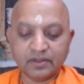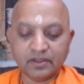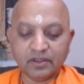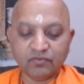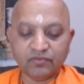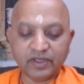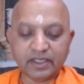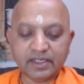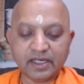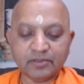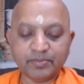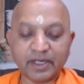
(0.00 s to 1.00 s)
Where he
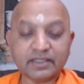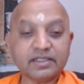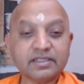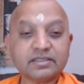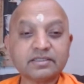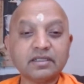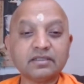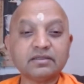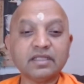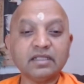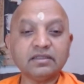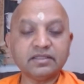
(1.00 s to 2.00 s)
had practiced
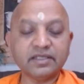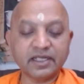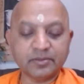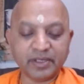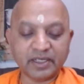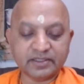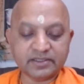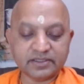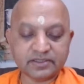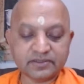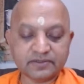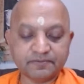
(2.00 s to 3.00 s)
tantric
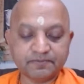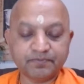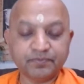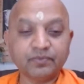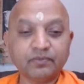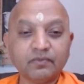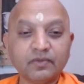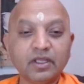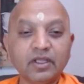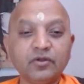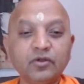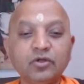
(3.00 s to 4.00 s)
practices.
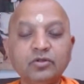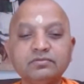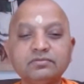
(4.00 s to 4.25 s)
You know,